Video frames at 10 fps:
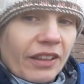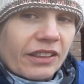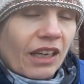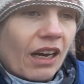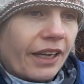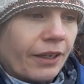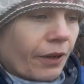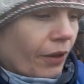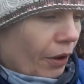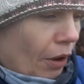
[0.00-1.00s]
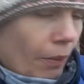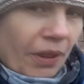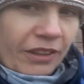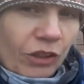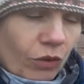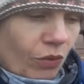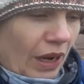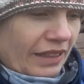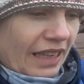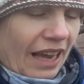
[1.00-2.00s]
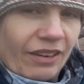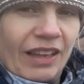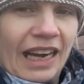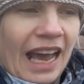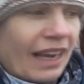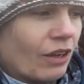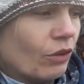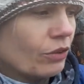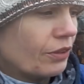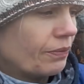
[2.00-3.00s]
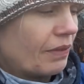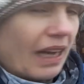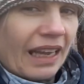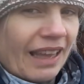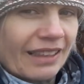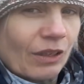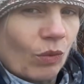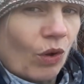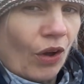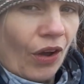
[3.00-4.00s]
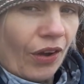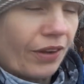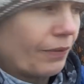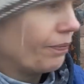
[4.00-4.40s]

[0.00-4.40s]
the other side, but they sort of went down and then angled, and that didn't work.